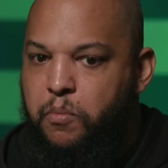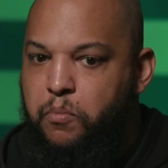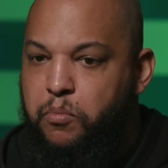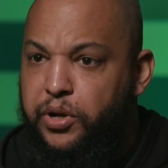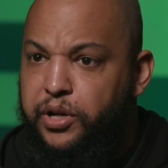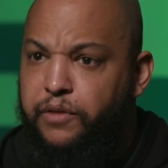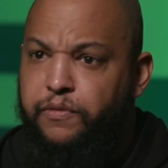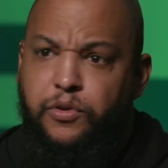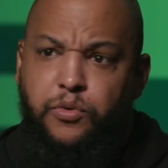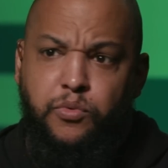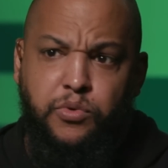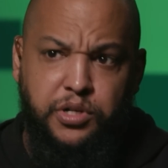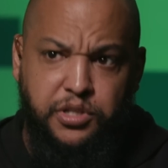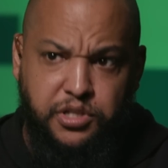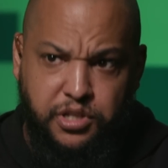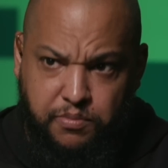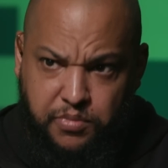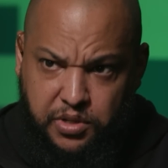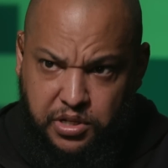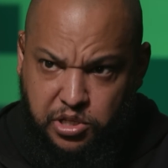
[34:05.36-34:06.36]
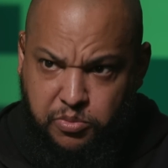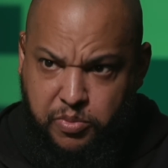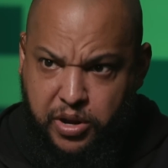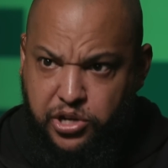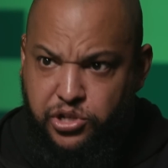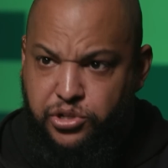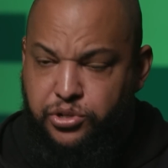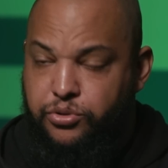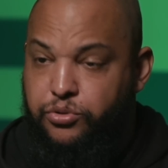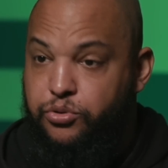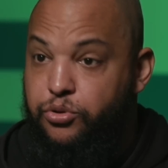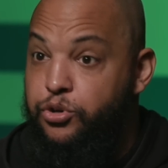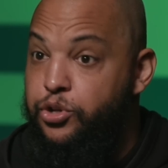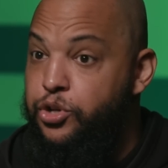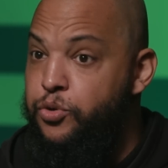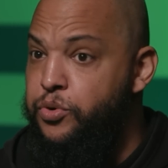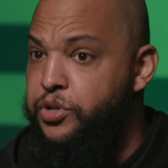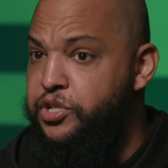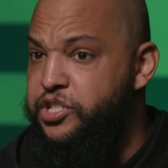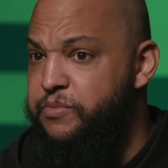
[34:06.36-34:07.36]
But if you want something special or
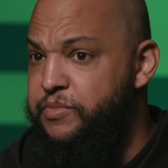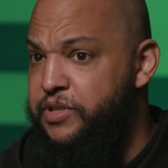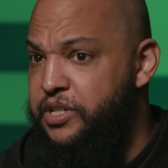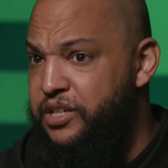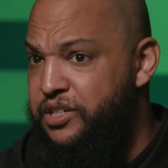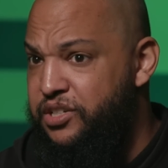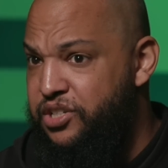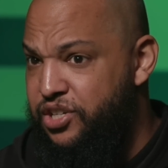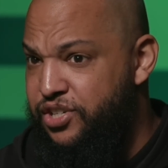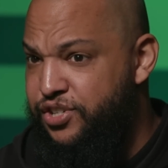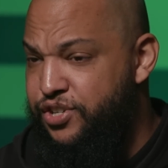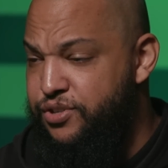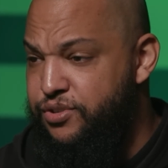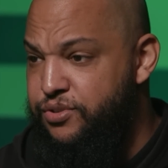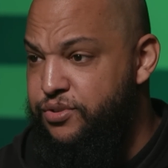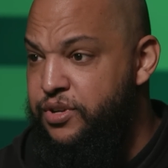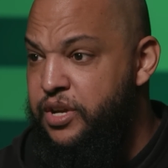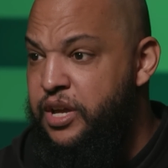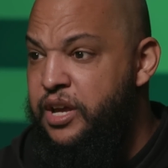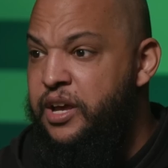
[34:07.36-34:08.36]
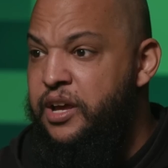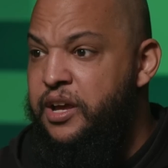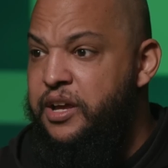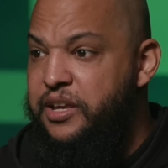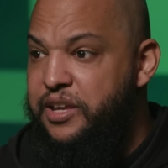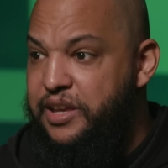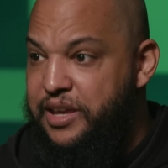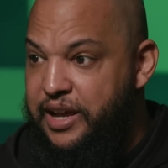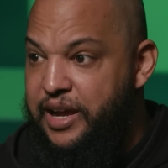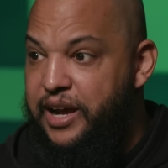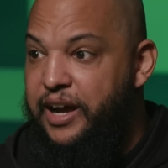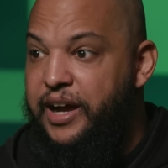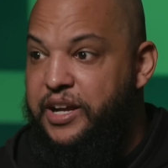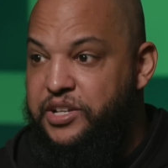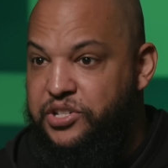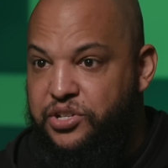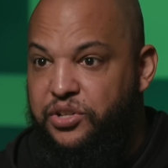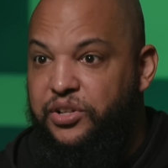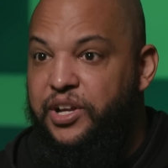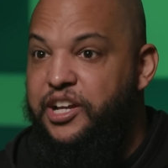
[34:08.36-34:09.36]
you want something additional, yeah, I
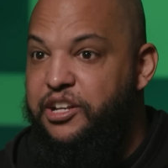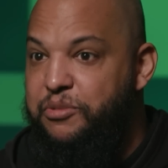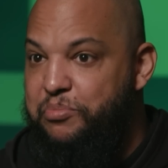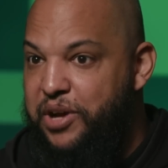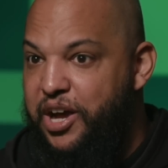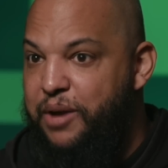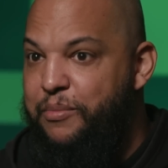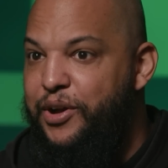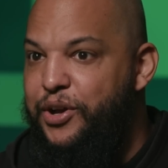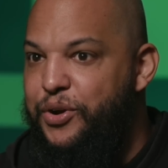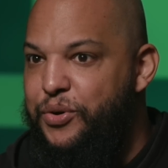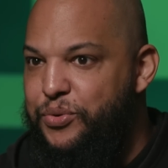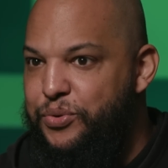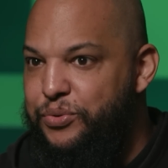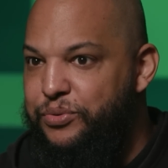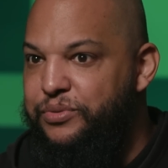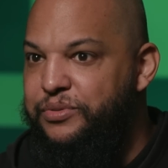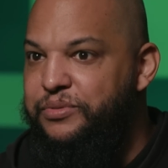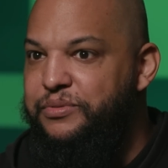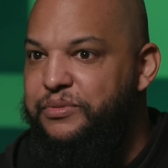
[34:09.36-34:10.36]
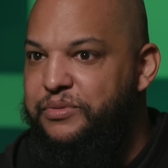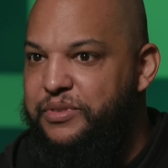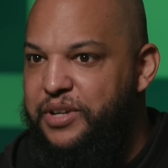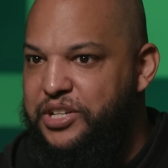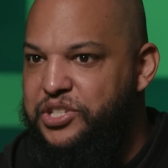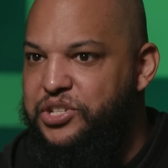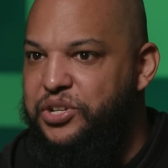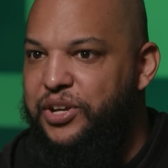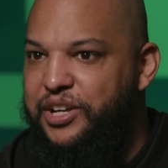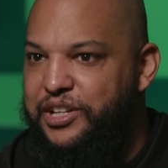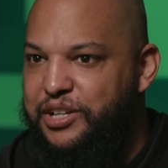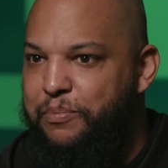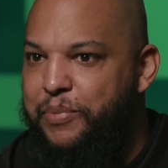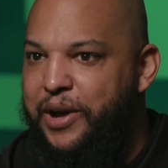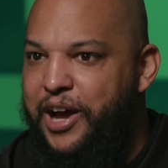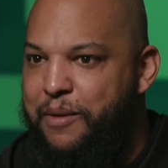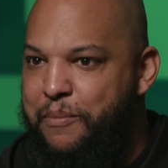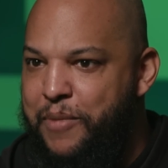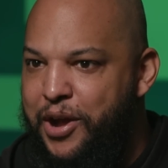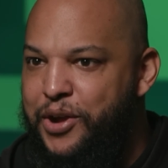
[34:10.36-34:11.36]
still had to buy my own
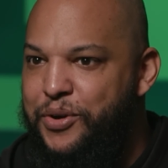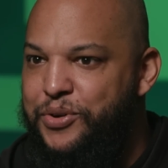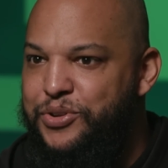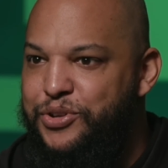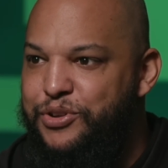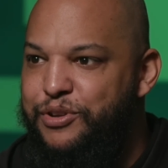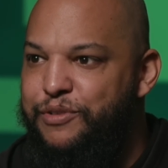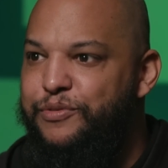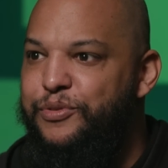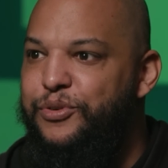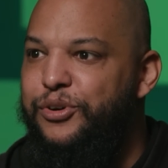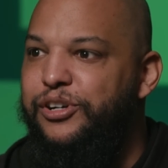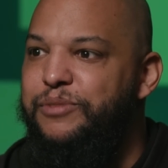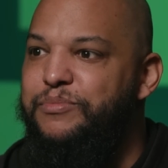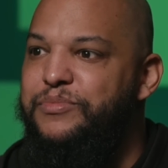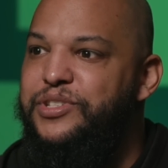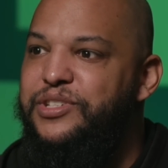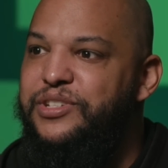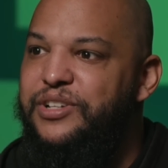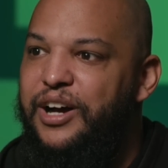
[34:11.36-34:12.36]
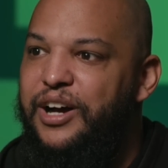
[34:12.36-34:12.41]
uniforms.